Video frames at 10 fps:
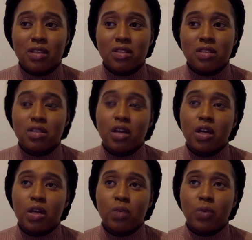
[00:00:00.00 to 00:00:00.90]

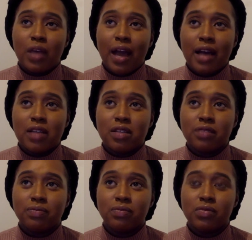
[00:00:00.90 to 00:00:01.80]
designed, we had
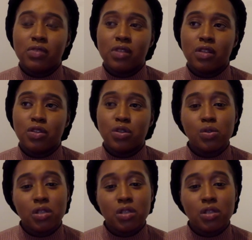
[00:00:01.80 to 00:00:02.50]
two